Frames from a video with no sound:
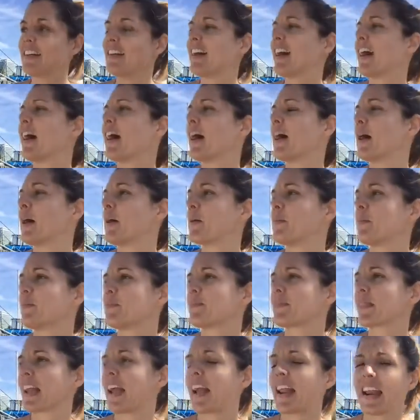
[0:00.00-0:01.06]
And
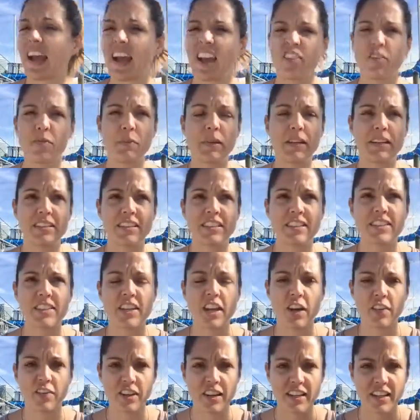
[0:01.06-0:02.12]
I've been
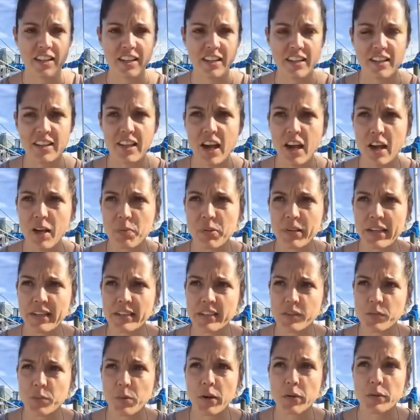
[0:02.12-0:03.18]
discovering like a lot of
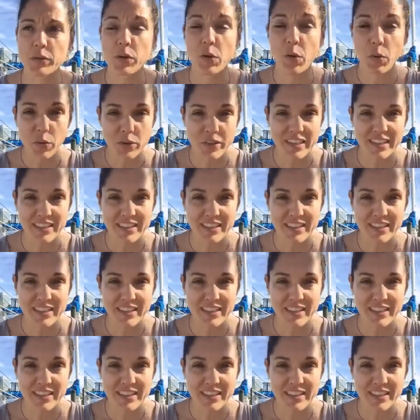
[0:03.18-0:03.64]
places where I was holding